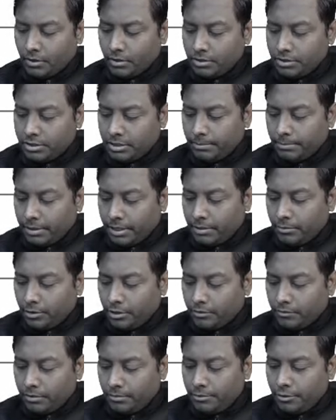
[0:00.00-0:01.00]
Simple
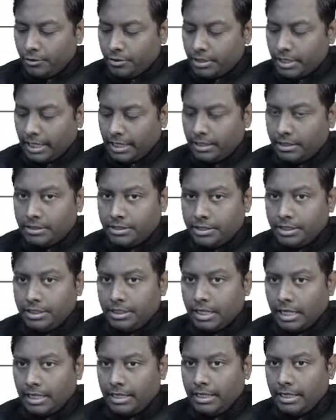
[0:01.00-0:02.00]
mnemonic will be your TILE,
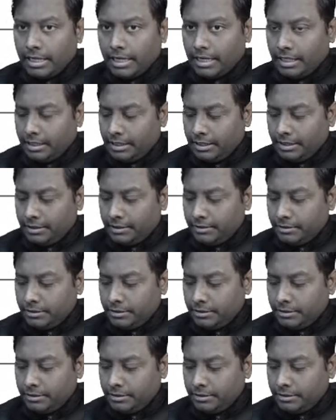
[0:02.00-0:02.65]
T-I-L-E.